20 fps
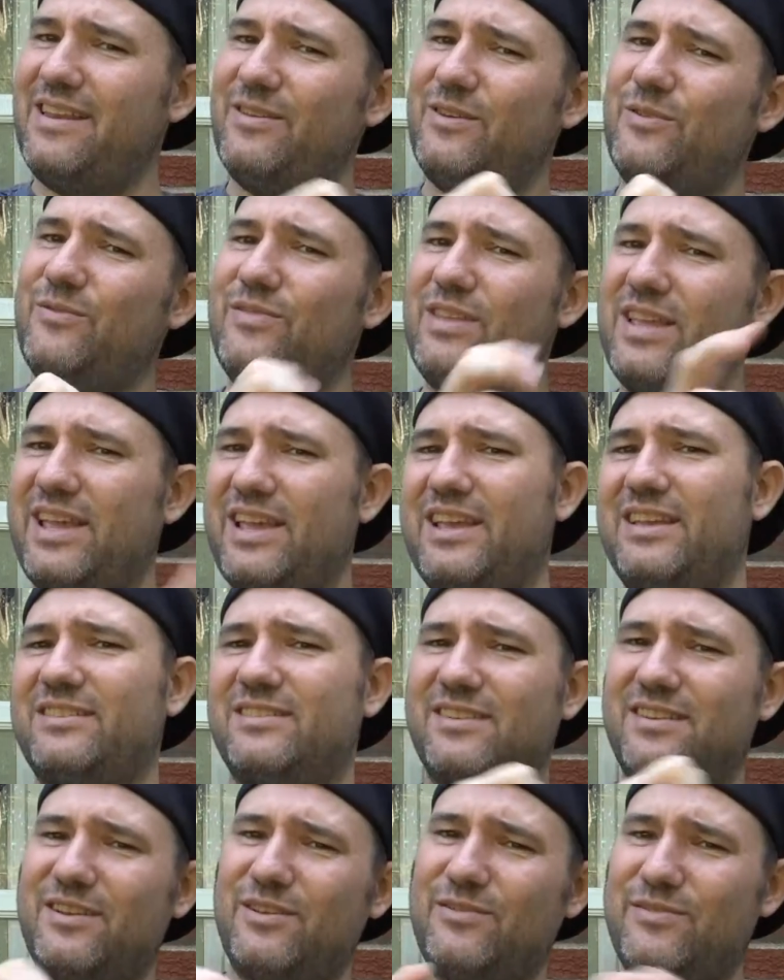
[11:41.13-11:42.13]
to do
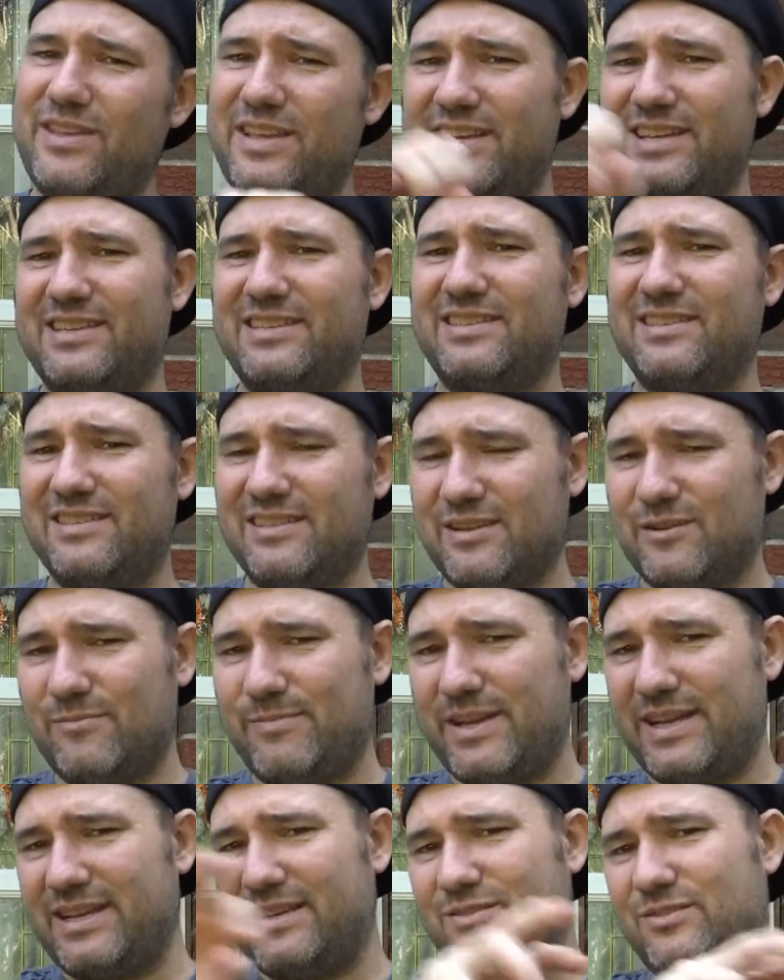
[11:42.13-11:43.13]
this and do this a little
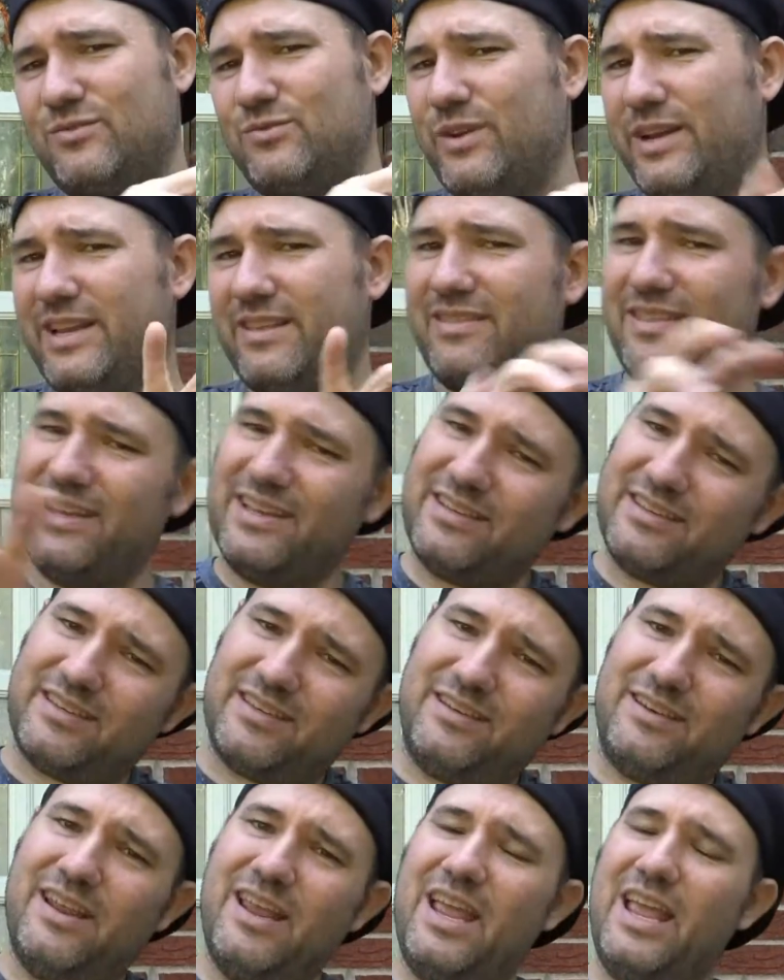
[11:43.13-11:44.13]
bit and tweak this,
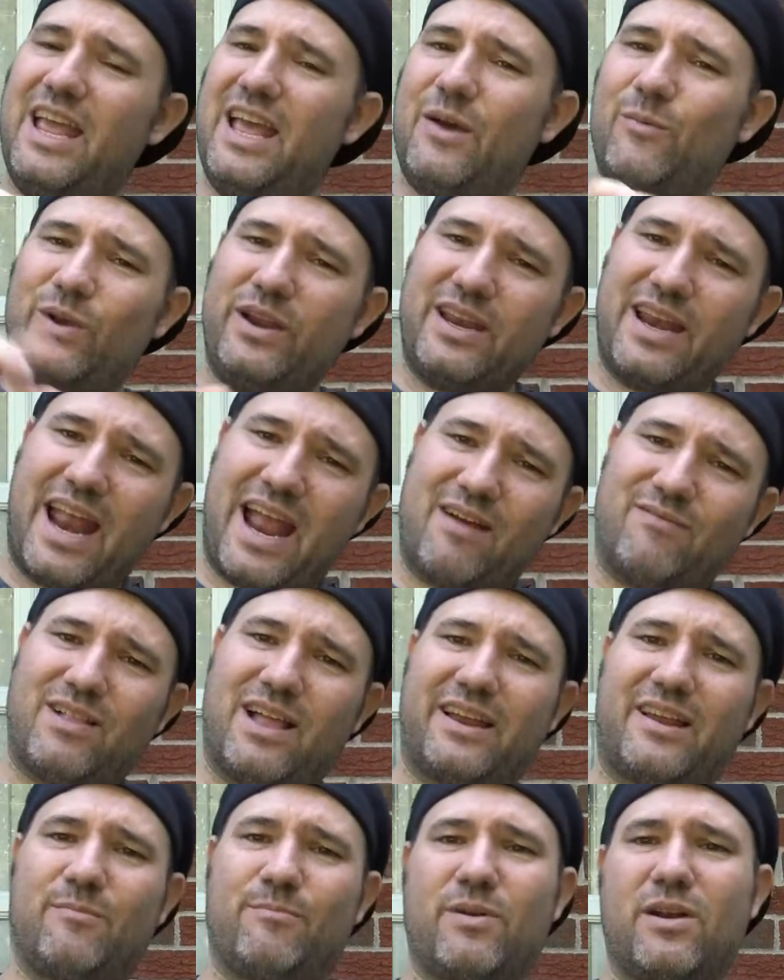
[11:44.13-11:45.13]
and we could have
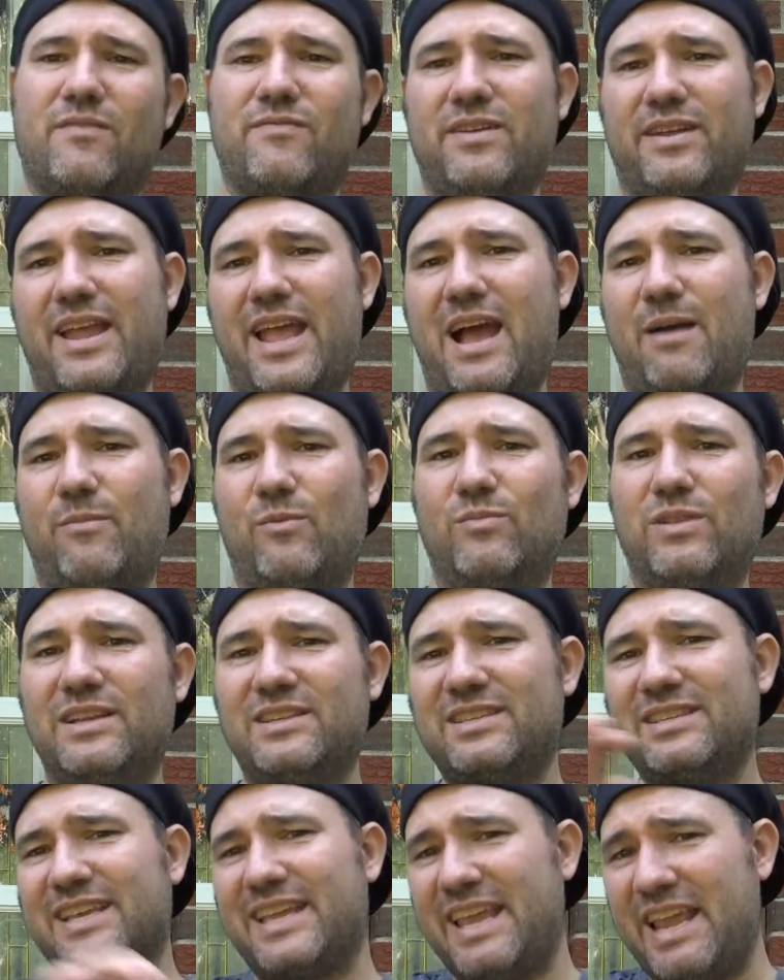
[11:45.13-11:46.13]
like a perfect album.
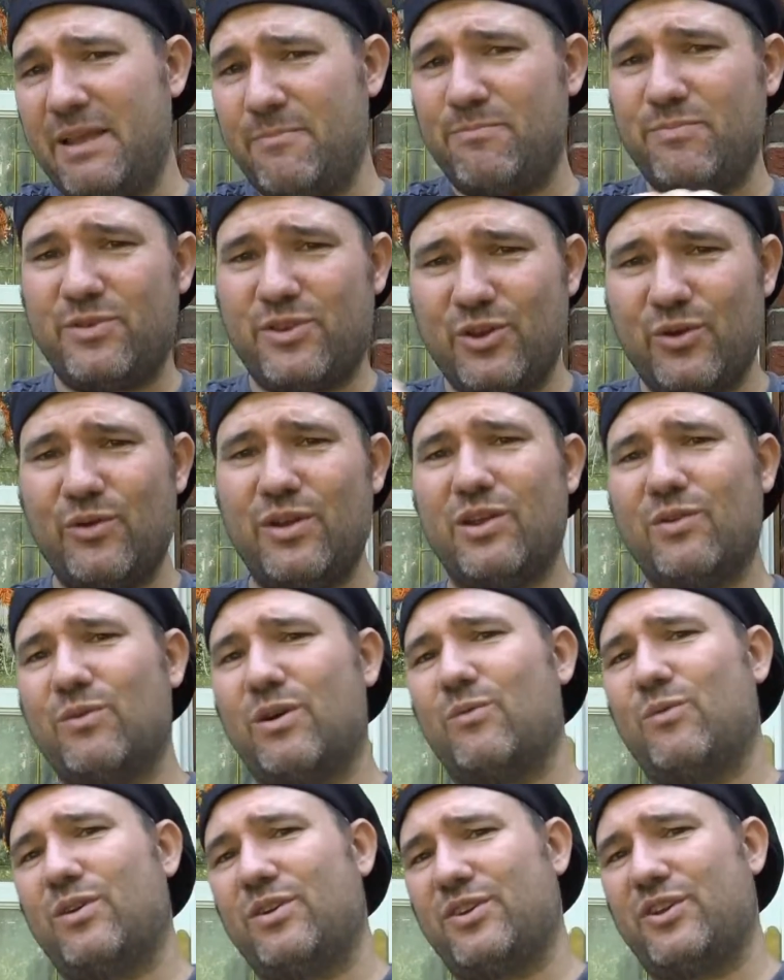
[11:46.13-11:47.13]
Let's keep doing
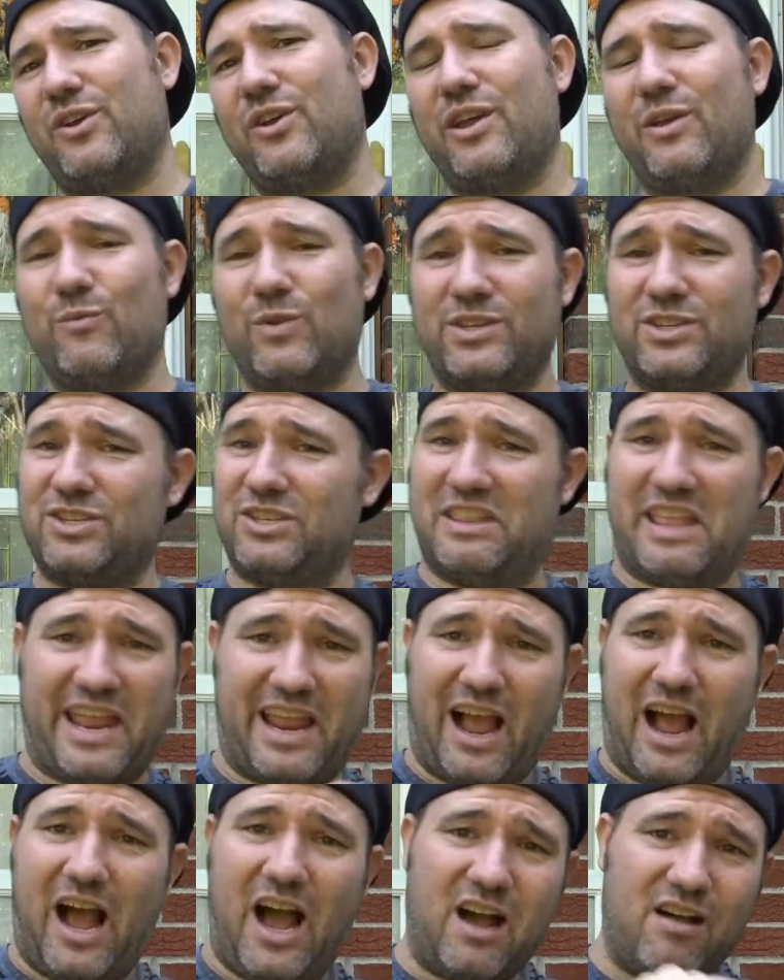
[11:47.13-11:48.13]
what we're doing, which
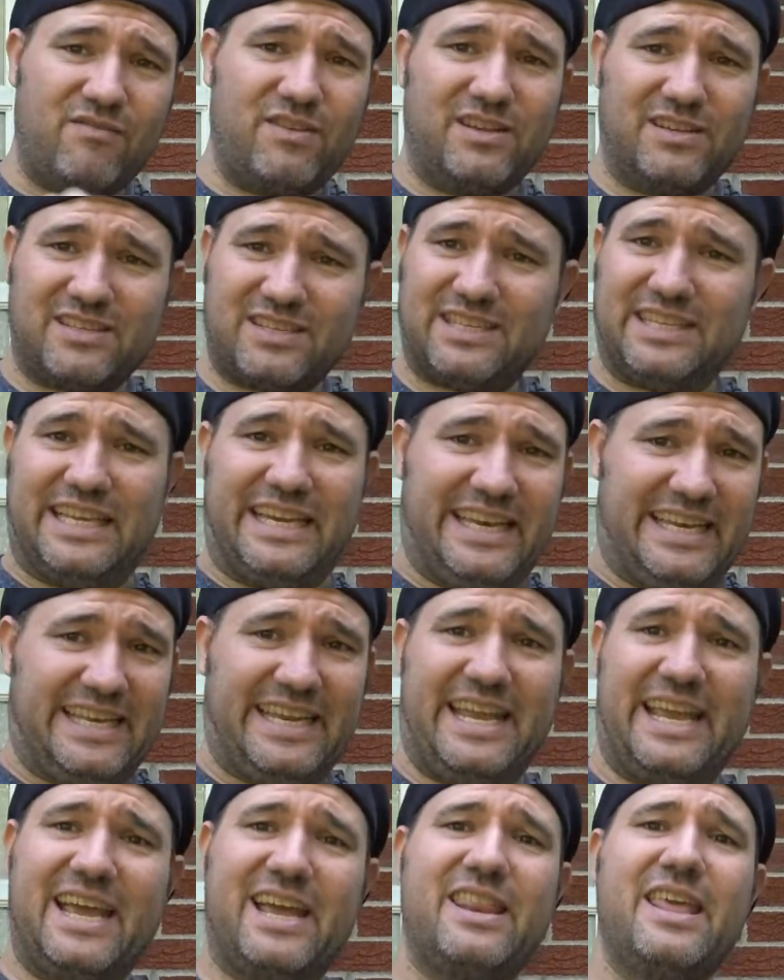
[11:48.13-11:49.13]
they obviously
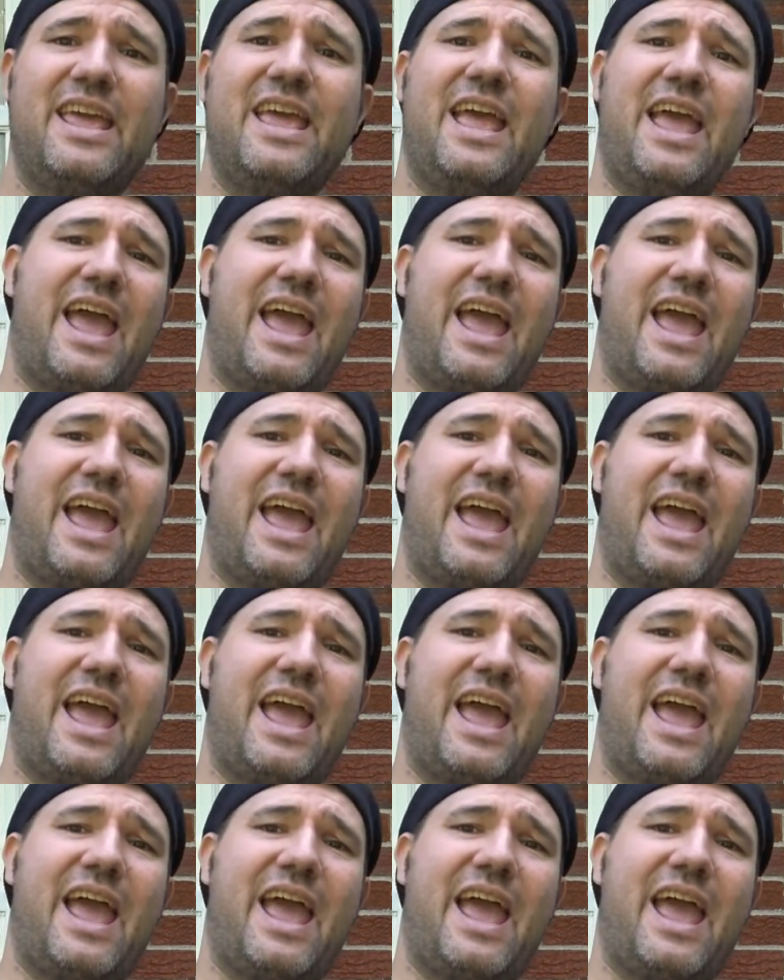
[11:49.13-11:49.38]
did.